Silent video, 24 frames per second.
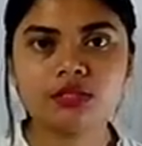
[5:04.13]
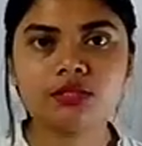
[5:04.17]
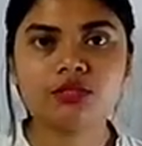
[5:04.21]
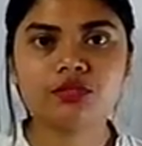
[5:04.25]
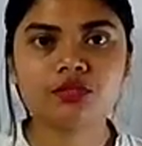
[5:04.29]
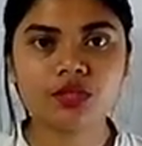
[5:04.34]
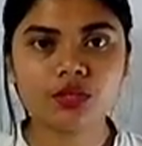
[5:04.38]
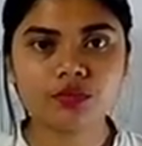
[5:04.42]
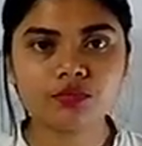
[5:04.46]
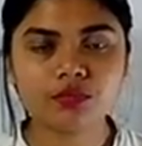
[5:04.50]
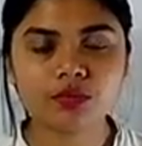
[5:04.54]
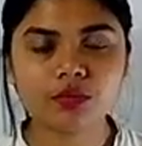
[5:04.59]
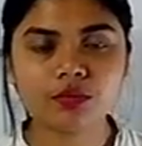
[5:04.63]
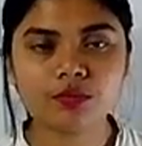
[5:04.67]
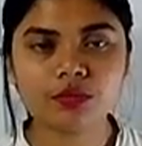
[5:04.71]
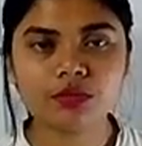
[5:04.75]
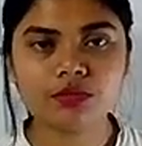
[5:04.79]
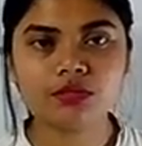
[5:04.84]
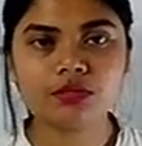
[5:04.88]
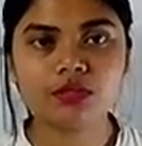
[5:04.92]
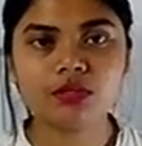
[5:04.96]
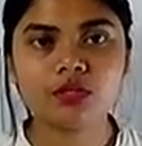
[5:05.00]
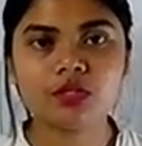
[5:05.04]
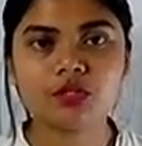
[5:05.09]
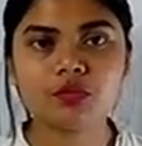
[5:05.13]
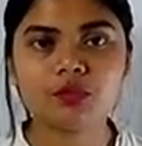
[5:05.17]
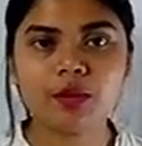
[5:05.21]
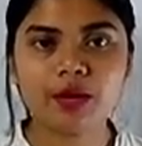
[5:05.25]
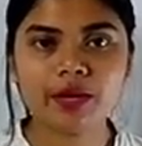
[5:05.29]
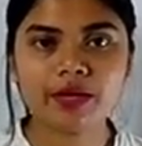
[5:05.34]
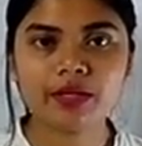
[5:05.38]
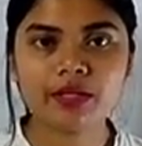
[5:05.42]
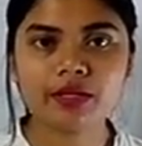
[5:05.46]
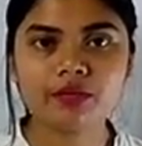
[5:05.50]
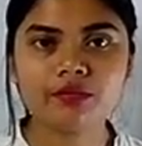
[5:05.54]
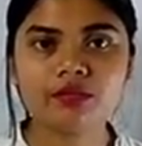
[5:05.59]
steps of research,
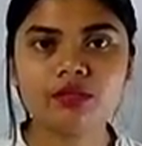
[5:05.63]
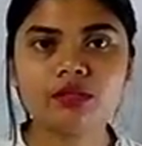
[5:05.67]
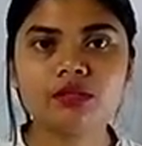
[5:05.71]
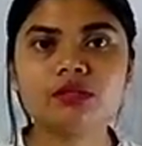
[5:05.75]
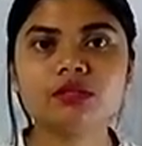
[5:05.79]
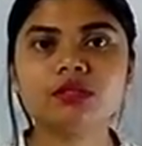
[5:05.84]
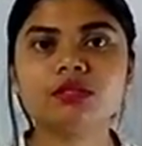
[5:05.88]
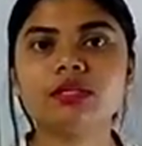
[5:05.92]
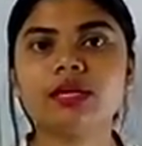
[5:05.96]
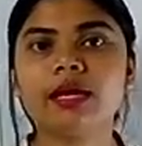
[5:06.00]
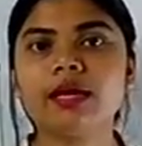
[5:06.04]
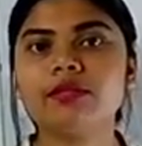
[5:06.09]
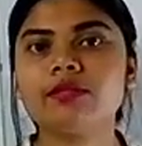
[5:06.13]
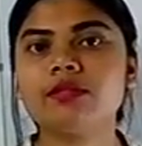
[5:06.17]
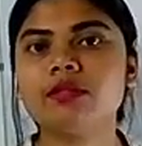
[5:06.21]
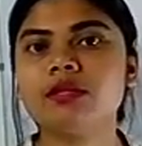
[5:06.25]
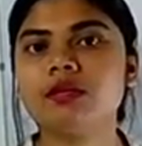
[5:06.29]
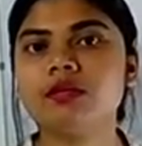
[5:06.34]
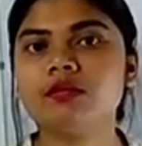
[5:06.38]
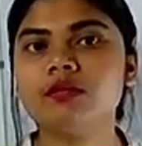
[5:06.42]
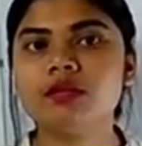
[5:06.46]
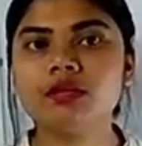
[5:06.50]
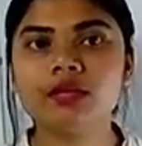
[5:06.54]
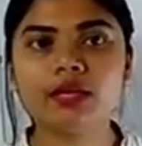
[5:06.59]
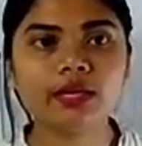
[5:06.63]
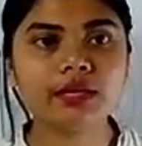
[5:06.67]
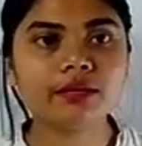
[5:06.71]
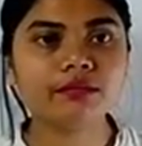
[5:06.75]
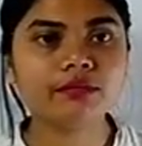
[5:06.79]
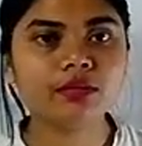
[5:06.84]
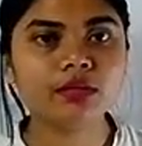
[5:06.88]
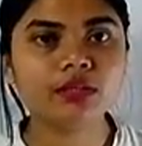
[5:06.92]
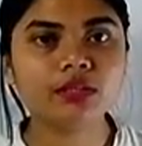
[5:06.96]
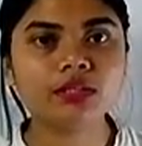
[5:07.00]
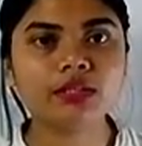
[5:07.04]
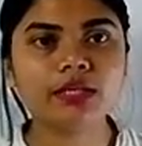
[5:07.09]
variables, and then
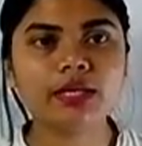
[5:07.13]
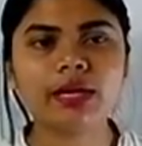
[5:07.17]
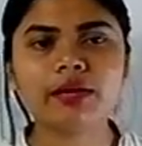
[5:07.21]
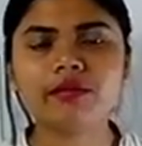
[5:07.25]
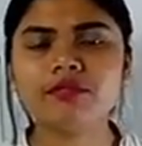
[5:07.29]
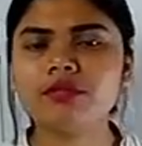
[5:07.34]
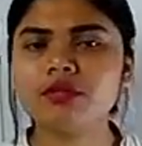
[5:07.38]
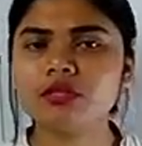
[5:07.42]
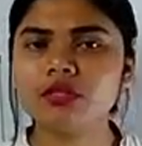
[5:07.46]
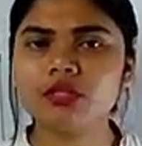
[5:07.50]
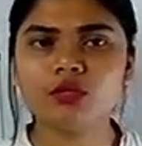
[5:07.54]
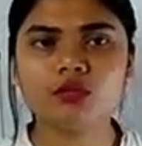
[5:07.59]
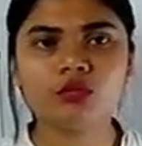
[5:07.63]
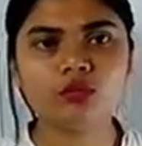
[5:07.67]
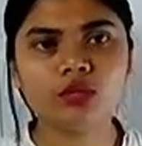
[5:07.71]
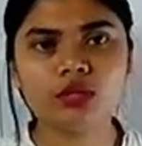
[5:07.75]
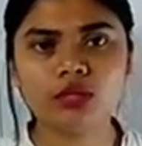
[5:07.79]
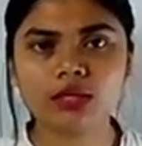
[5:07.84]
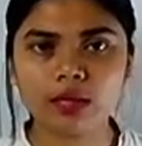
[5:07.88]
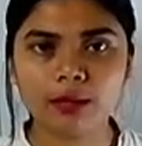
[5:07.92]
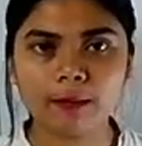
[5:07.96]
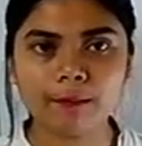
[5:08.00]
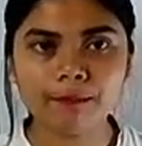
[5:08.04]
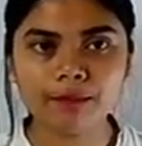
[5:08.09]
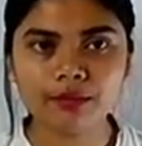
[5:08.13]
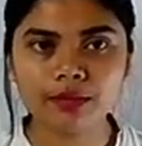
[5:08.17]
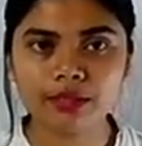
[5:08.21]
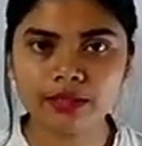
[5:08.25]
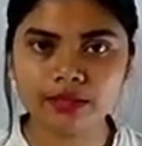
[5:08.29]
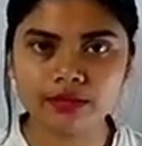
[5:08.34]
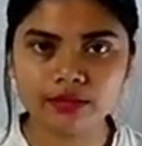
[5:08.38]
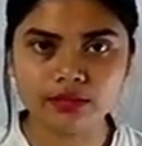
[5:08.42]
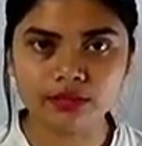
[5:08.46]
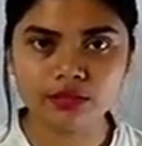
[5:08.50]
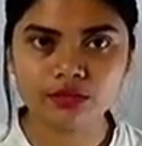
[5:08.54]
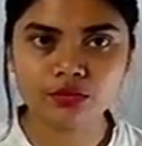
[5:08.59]
reliability, everything will come
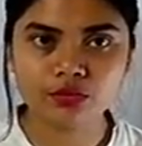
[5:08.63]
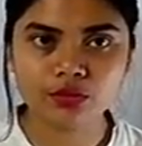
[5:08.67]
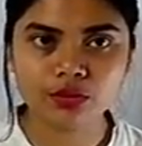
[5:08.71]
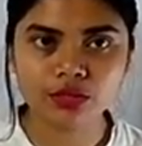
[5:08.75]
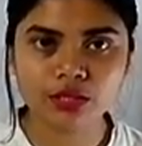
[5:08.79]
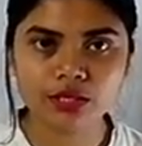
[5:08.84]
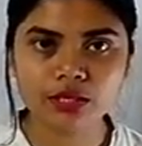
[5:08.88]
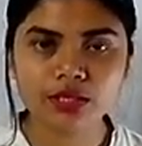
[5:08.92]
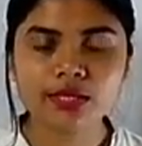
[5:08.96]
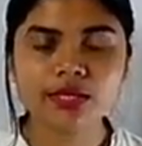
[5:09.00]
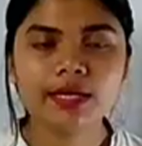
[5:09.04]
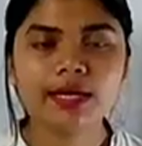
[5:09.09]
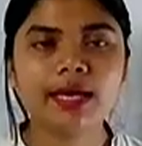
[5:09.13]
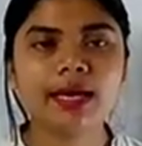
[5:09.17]
like this, okay?